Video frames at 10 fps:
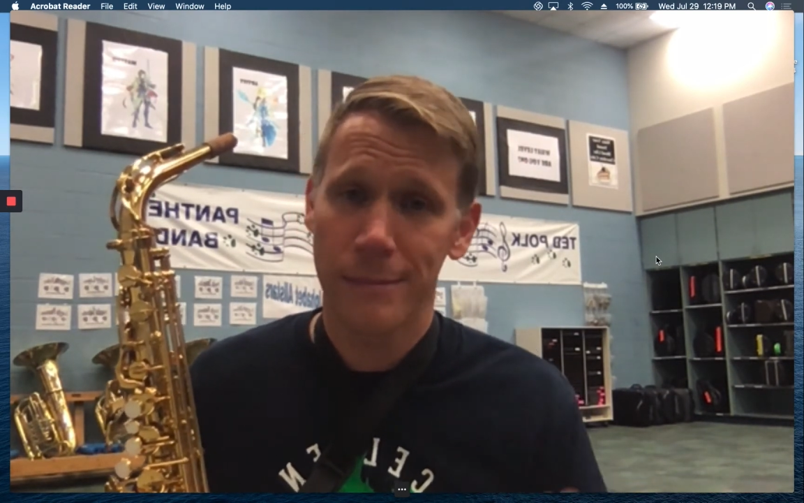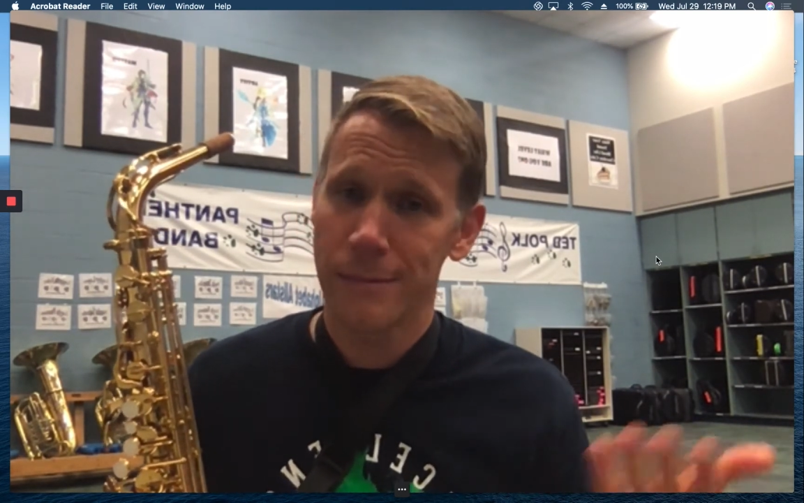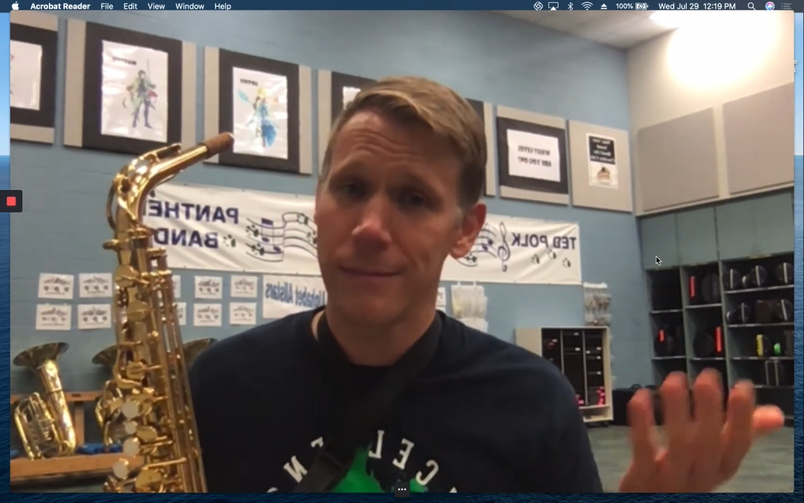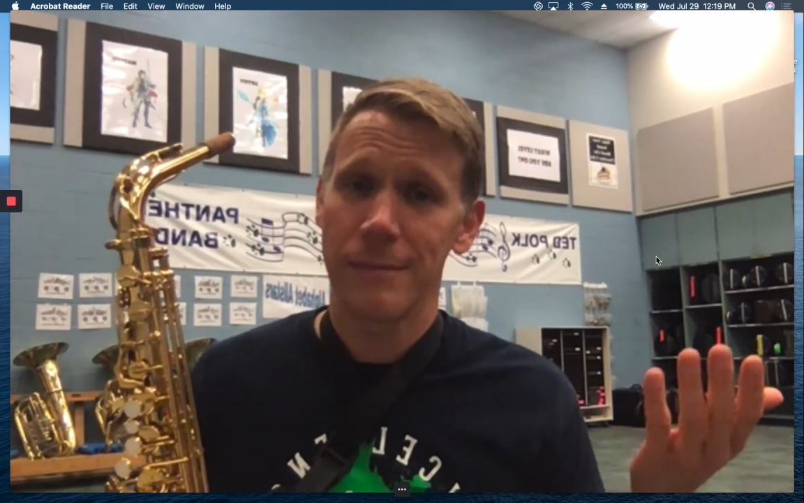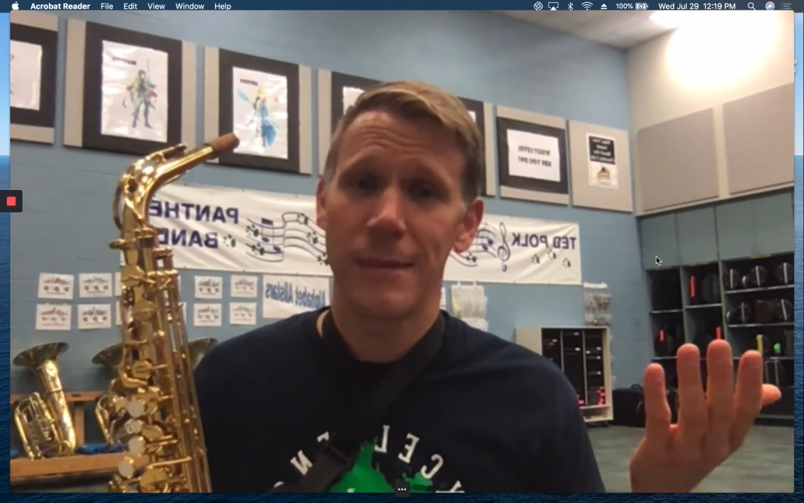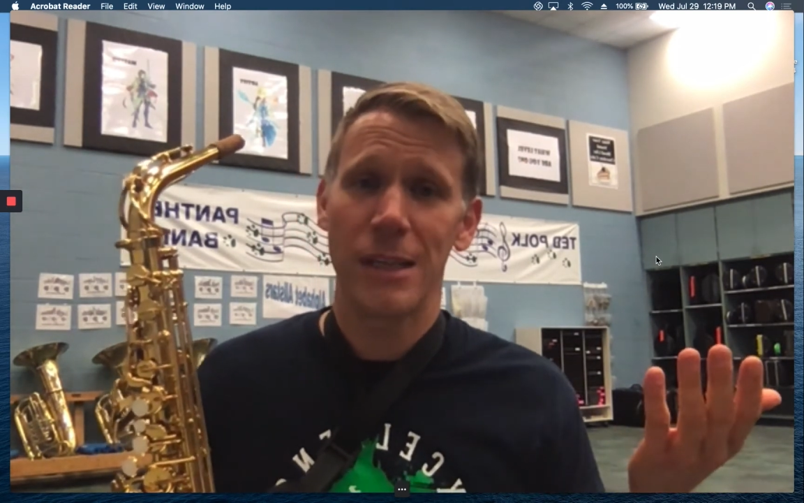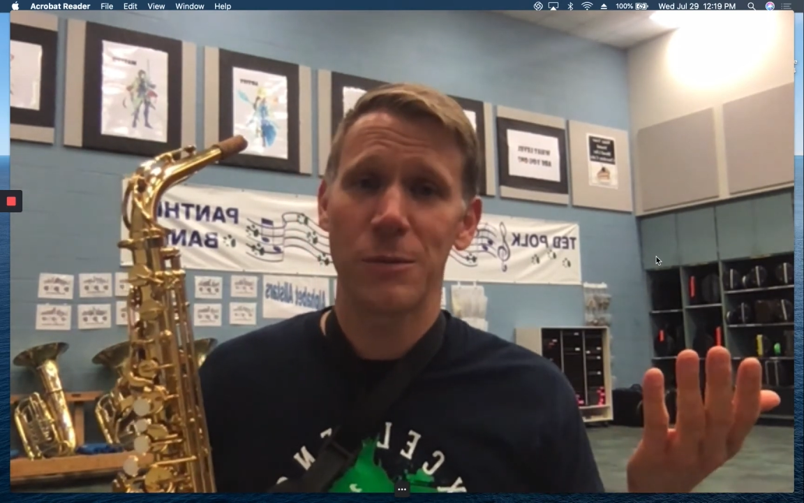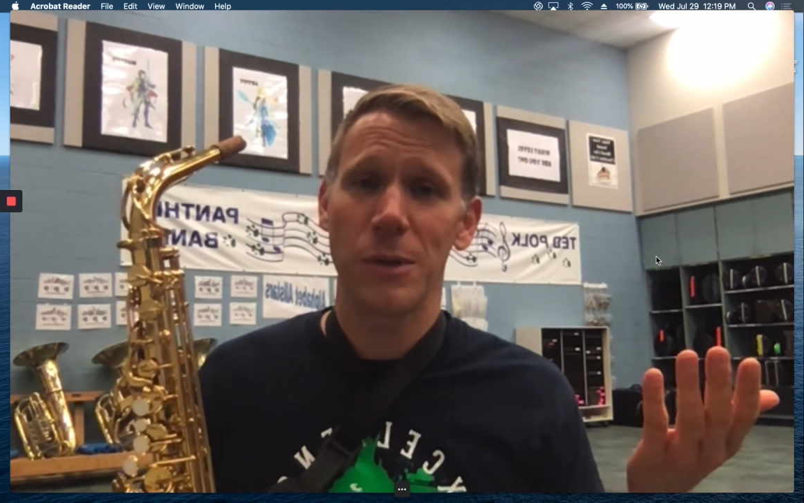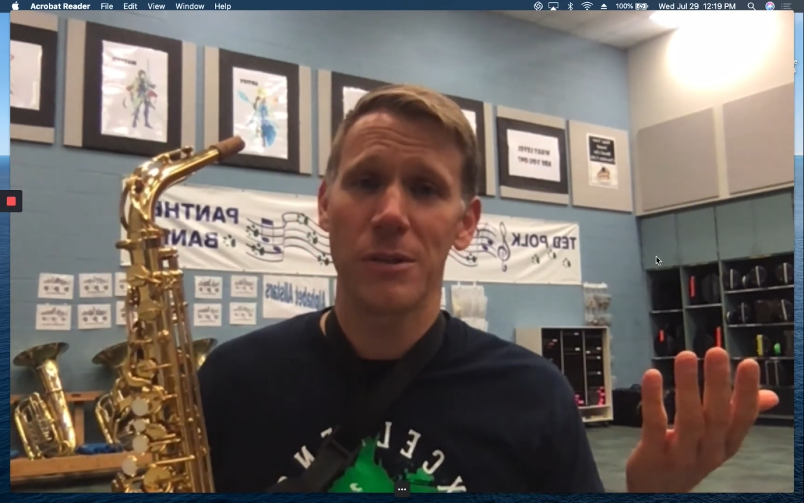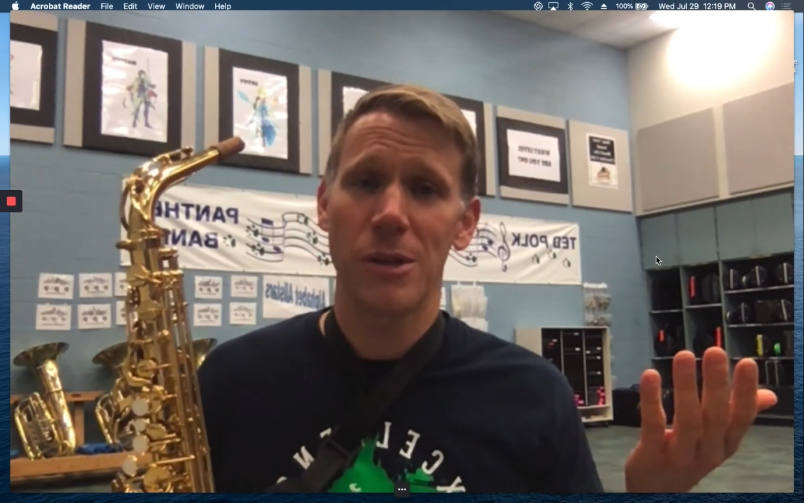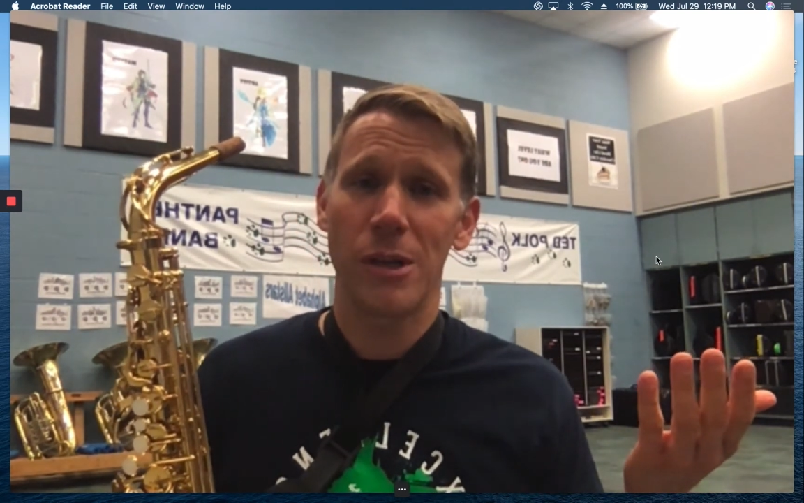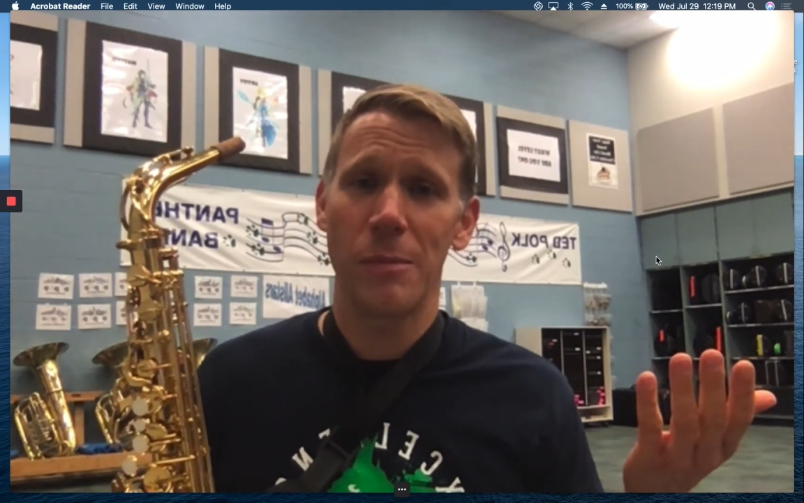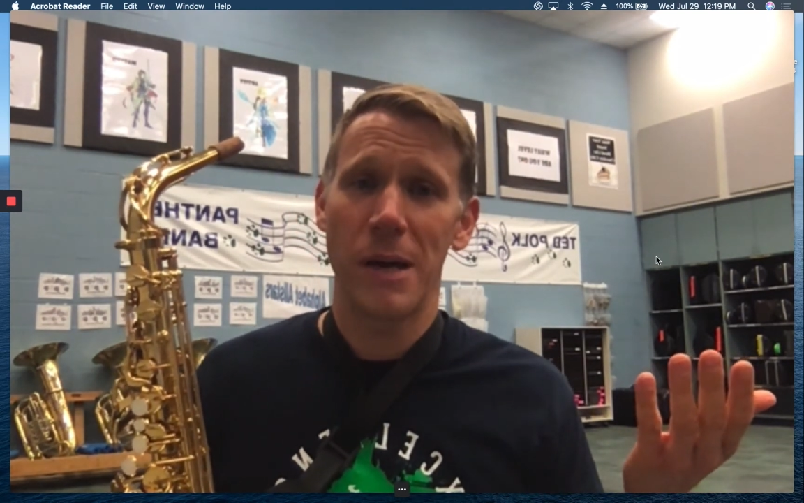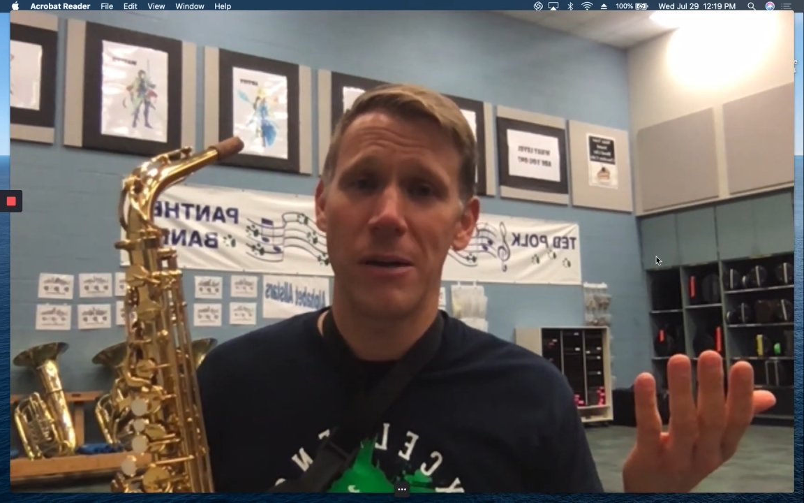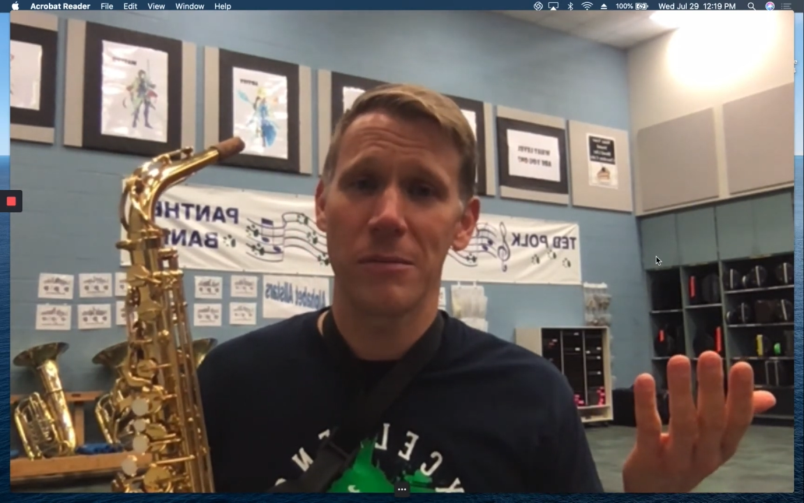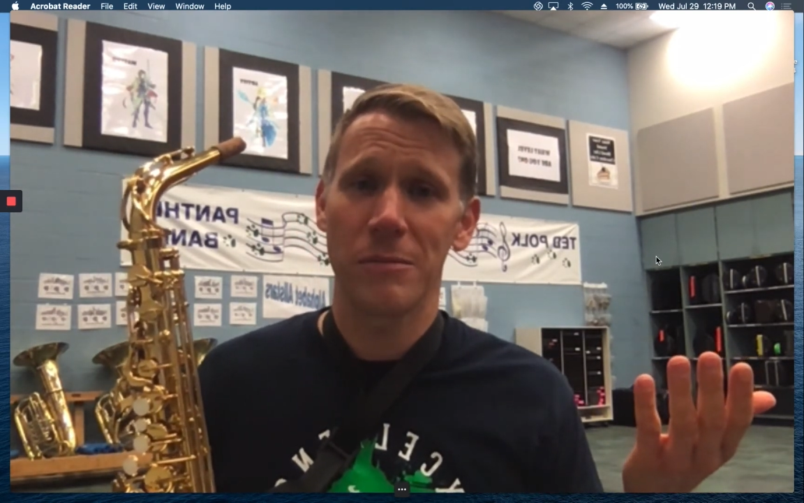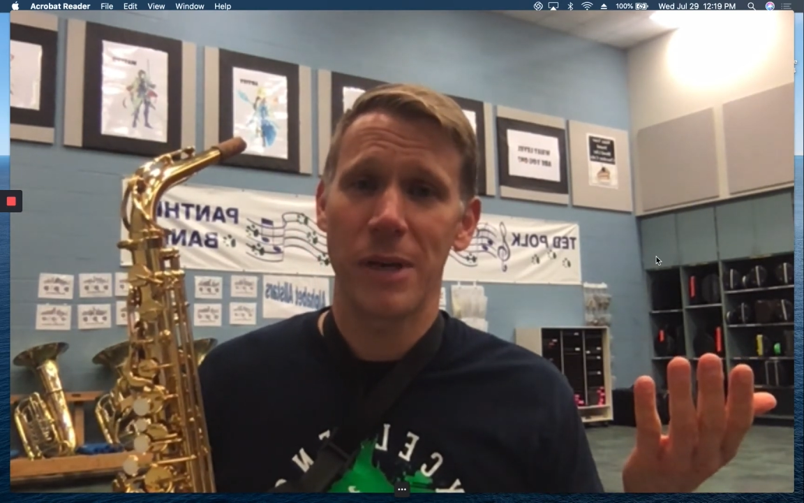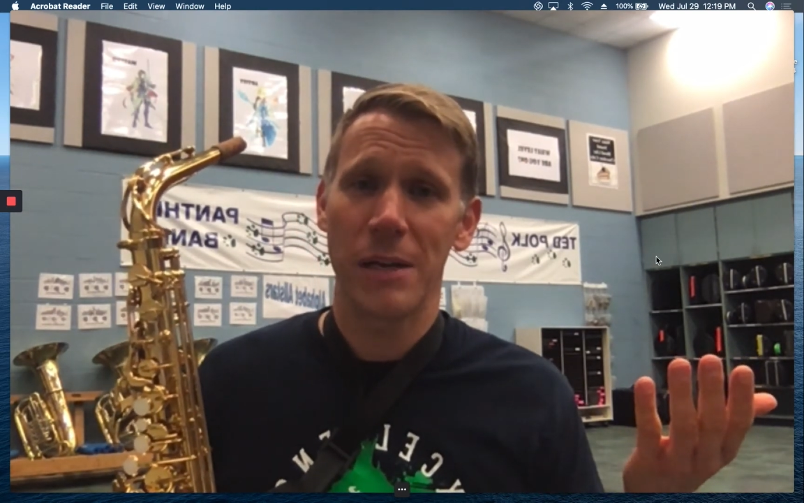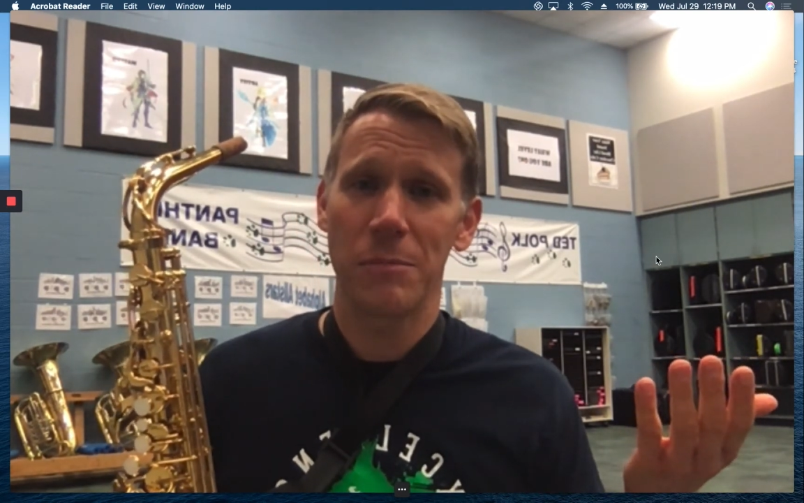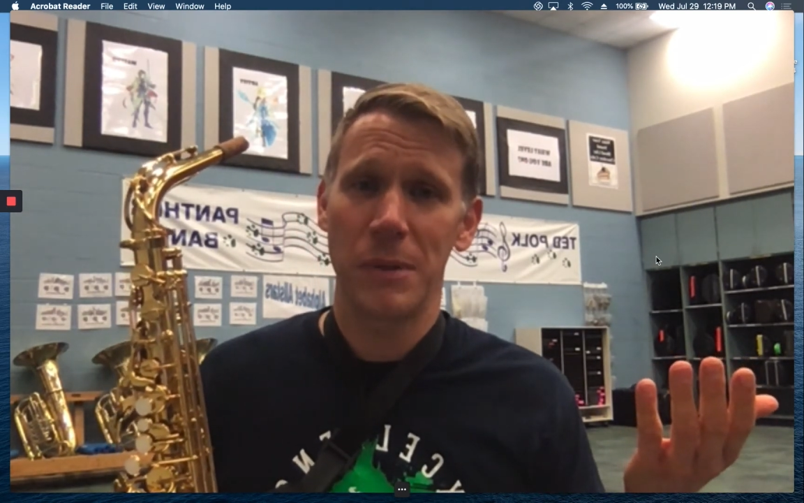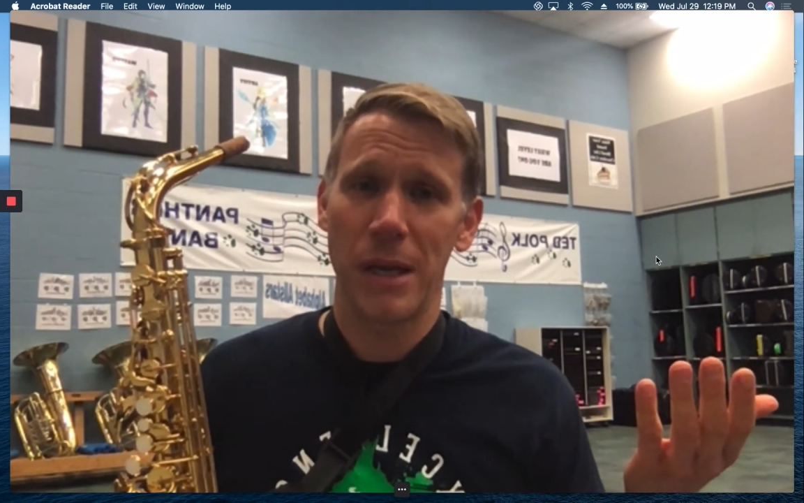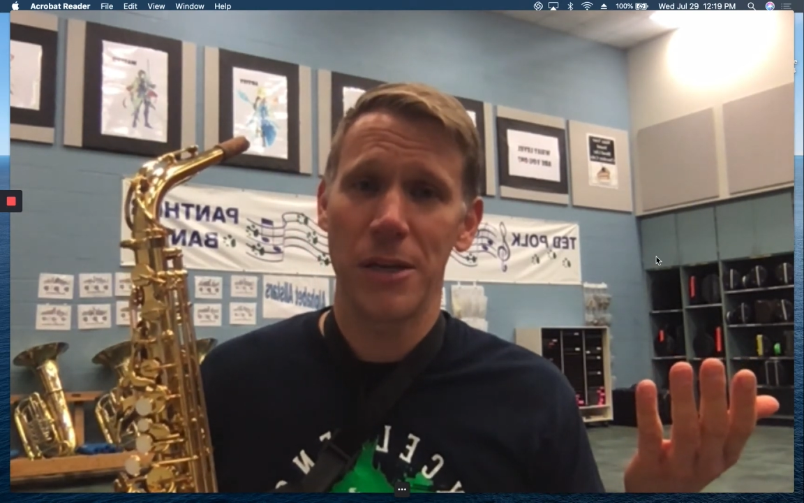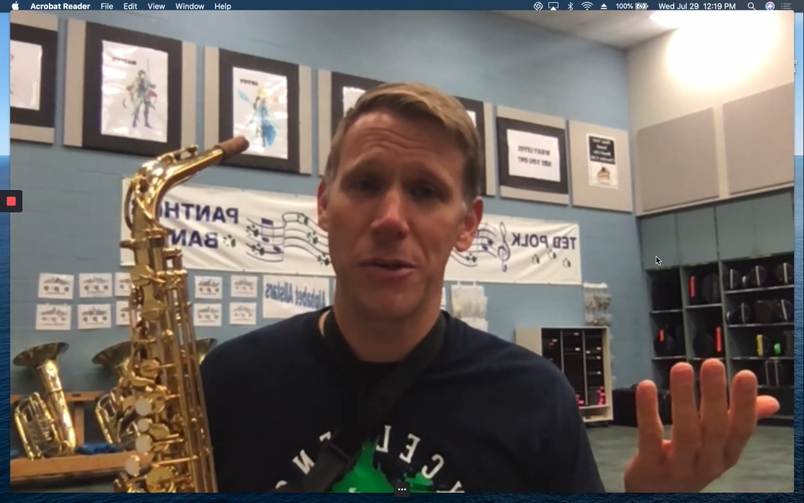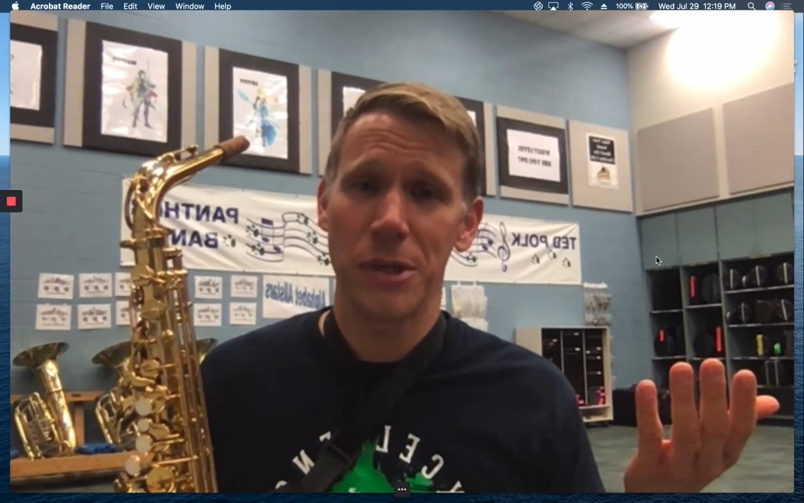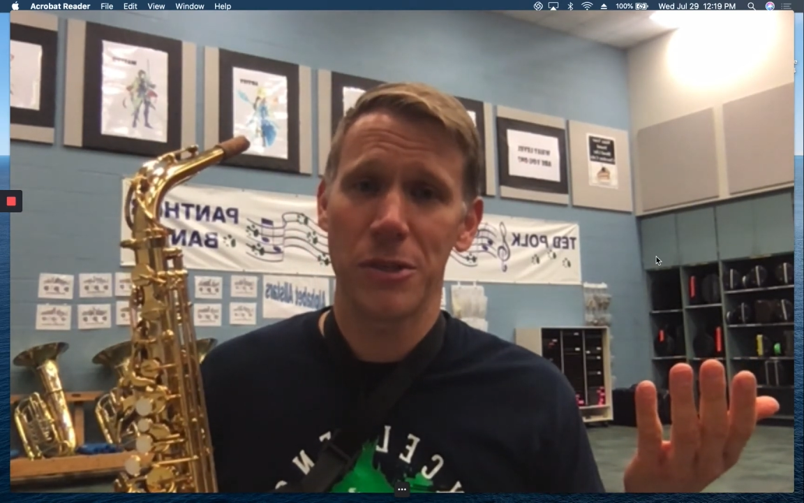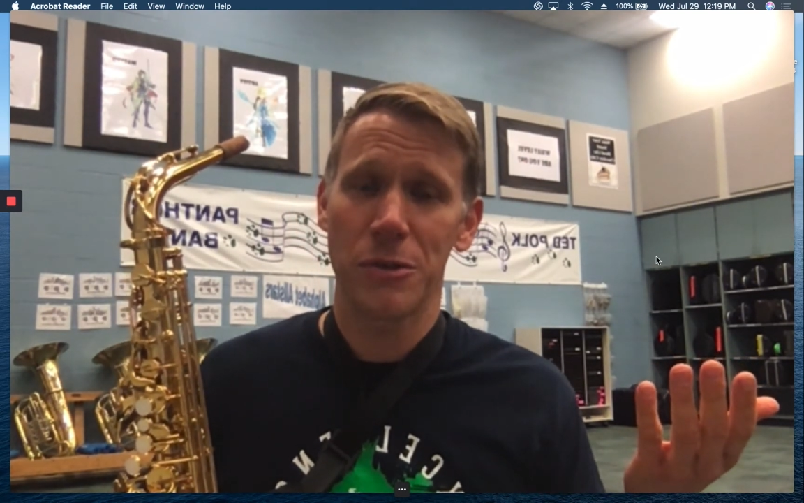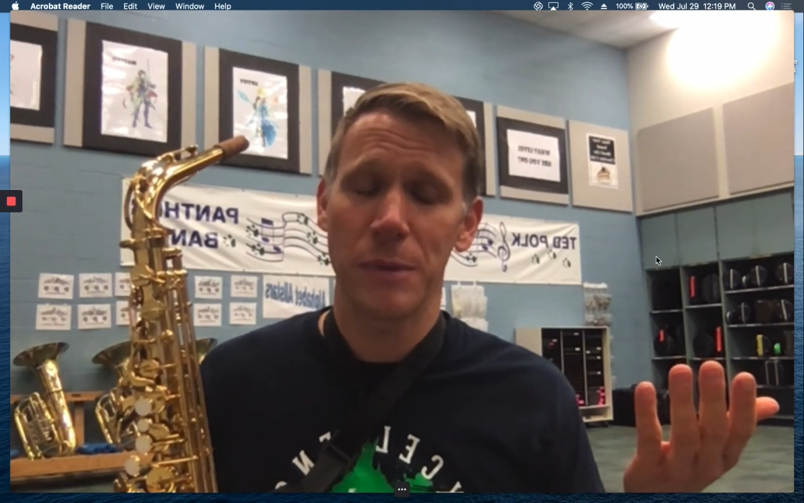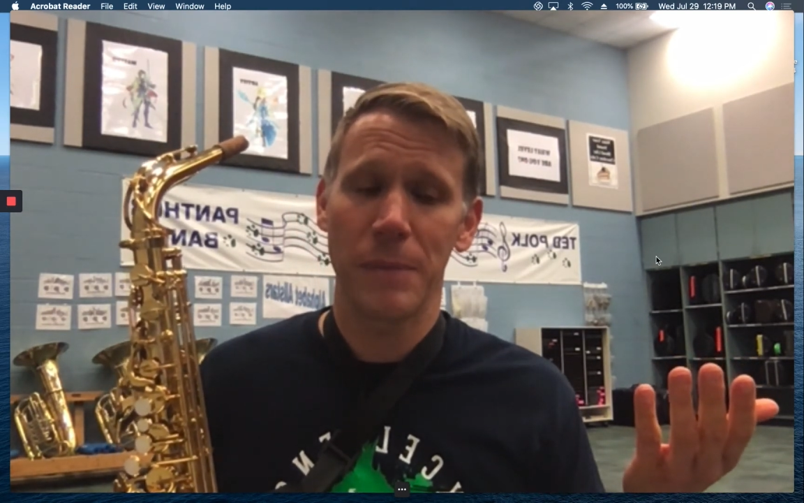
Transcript: That's what it's all about, right? Playing your instrument.